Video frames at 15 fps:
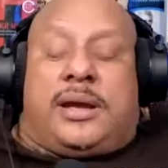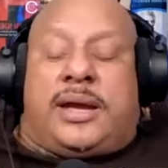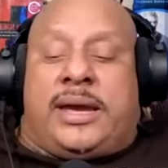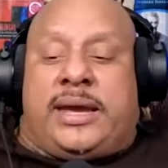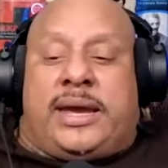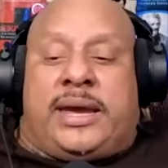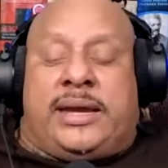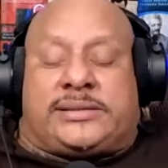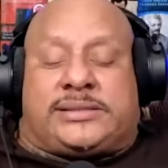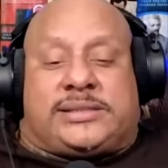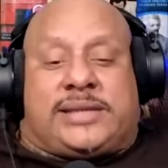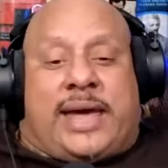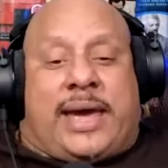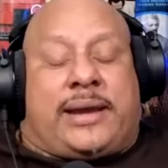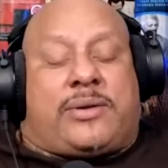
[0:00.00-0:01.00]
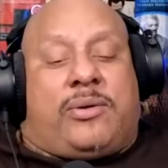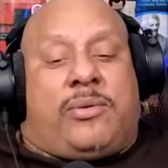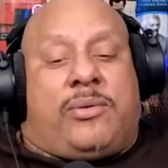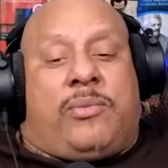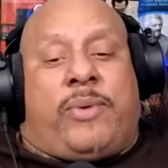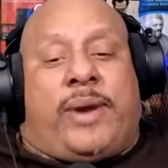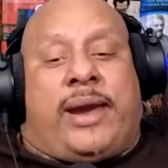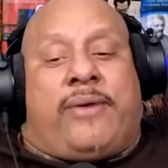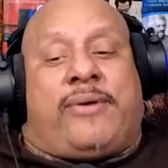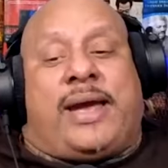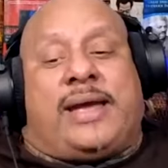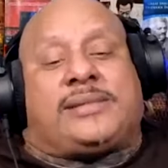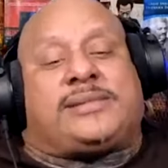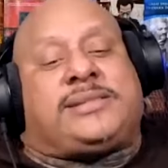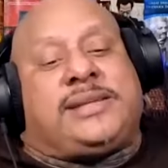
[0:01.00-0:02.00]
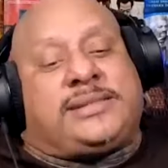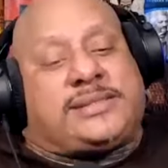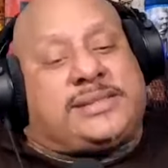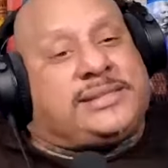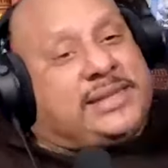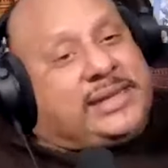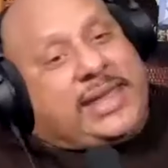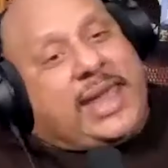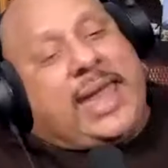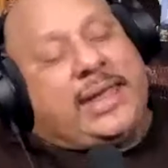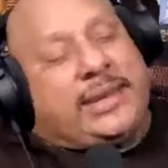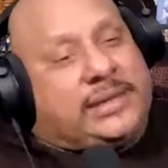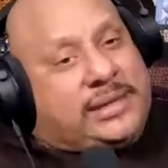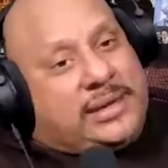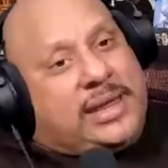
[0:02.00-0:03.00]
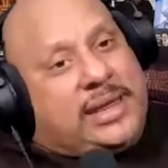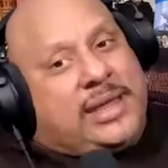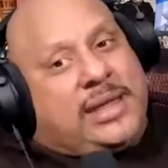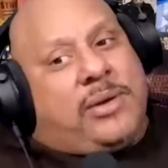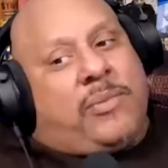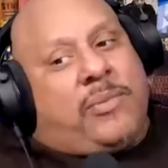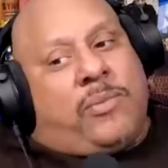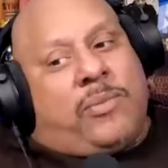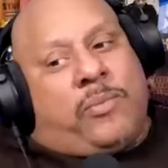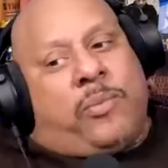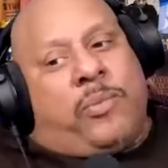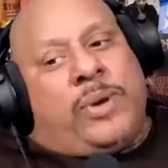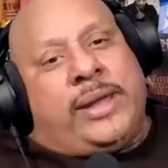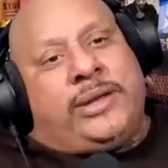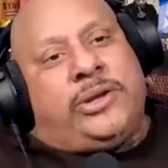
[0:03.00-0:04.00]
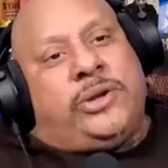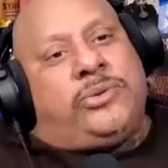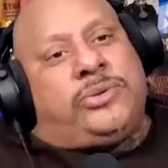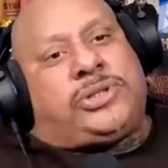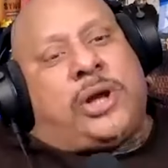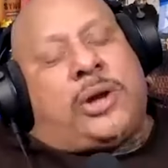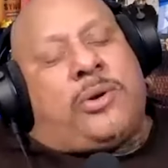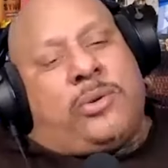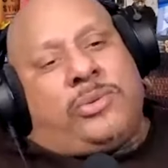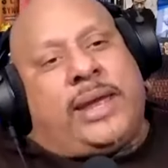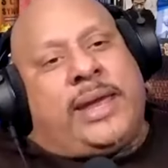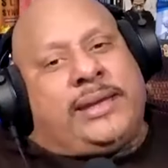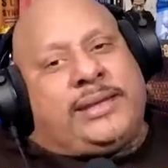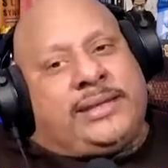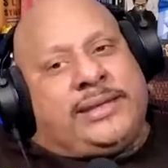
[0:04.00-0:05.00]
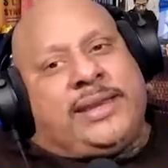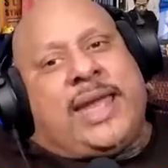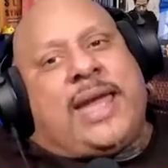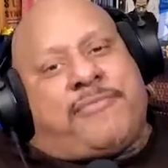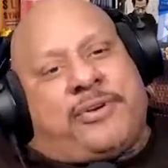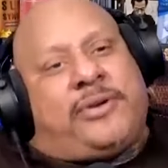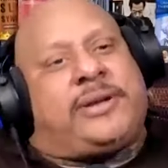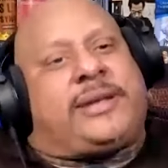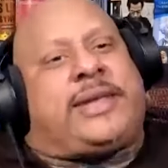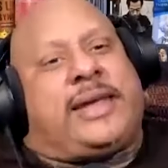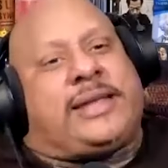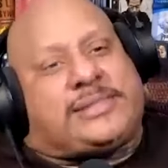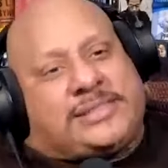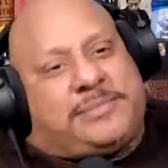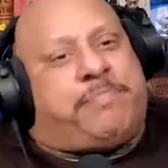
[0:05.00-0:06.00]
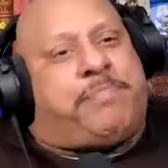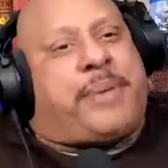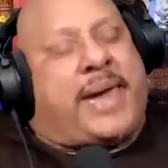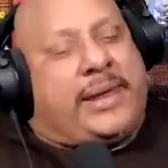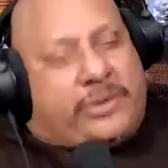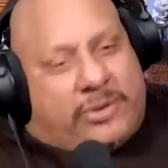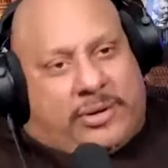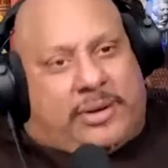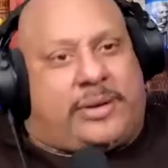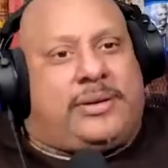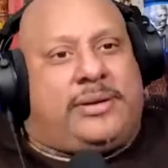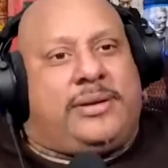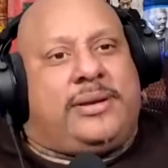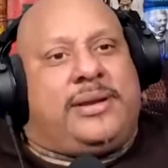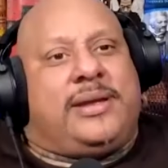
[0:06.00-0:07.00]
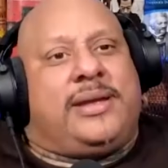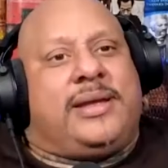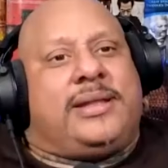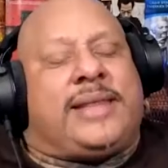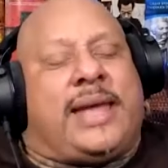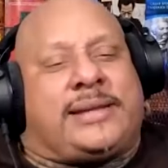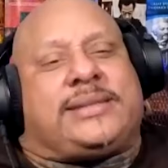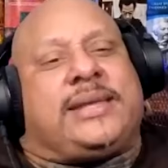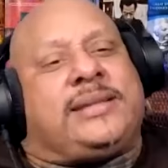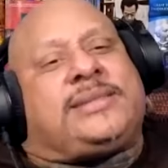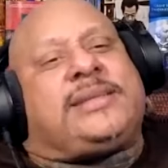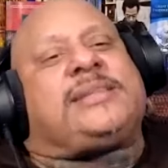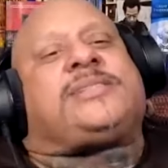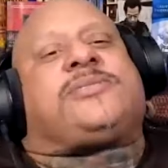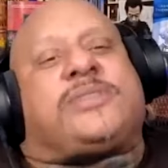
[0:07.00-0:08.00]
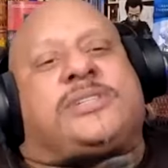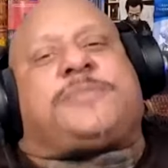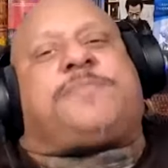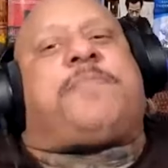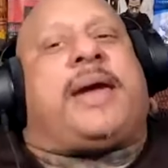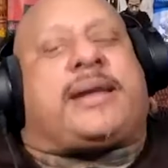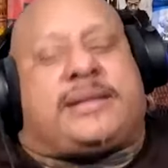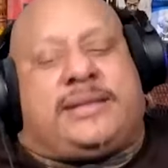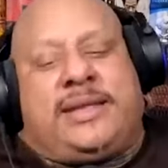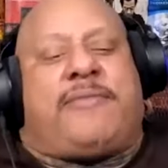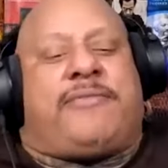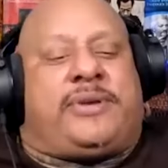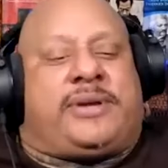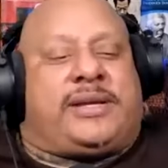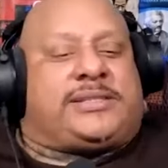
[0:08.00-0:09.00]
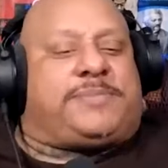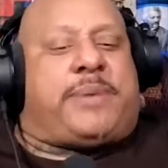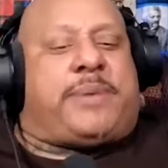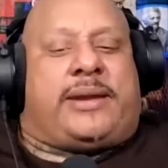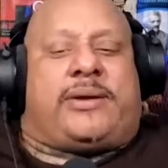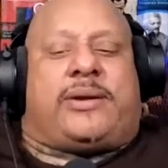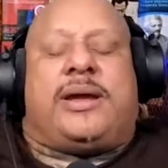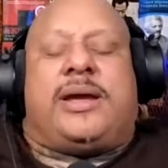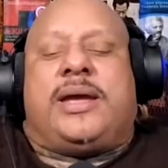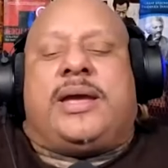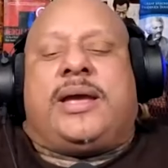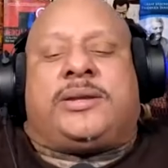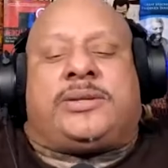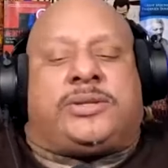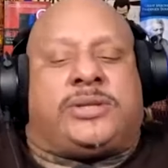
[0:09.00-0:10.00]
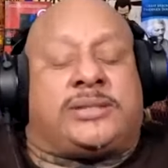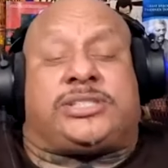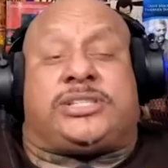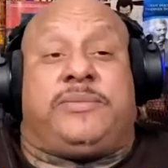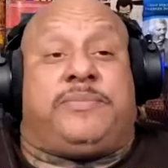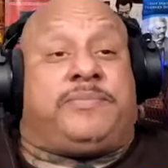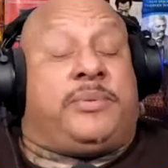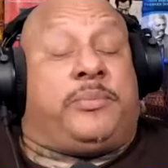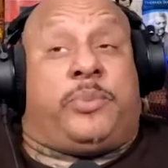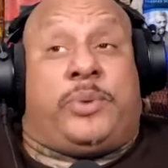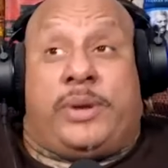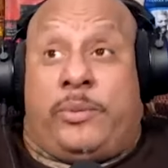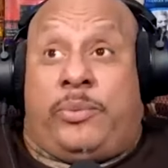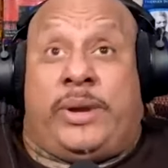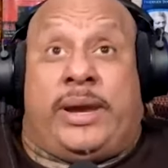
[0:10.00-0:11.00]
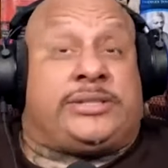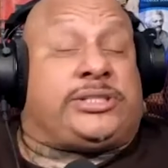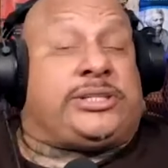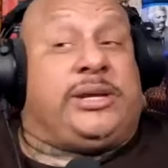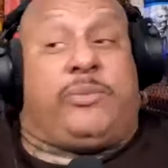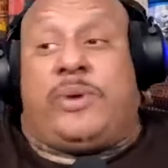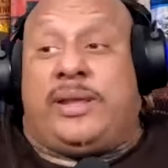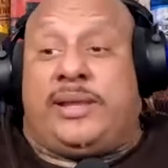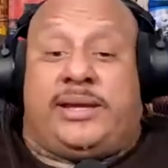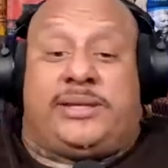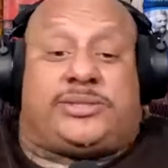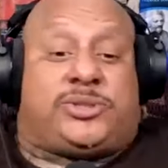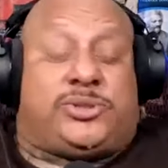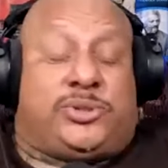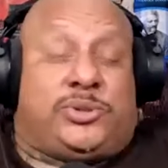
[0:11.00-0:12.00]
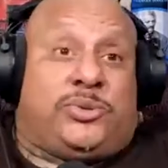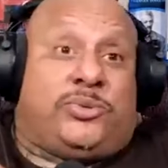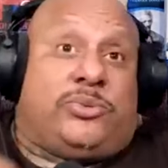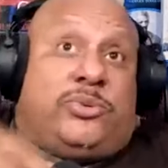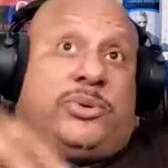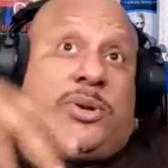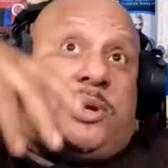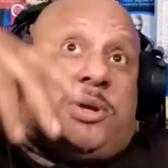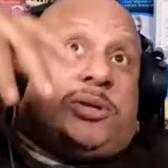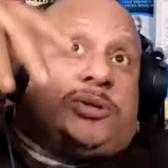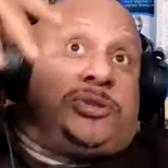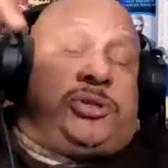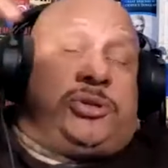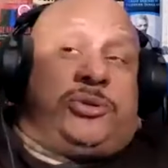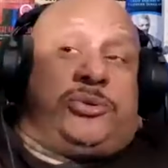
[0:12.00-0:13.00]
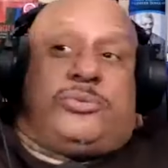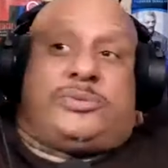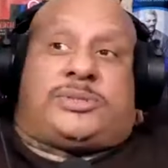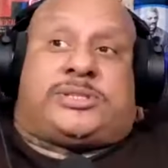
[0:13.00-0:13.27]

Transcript: it, it's like whereas this is again when you don't it never gets better like the disrespect never gets better does she w- w- is she willing to to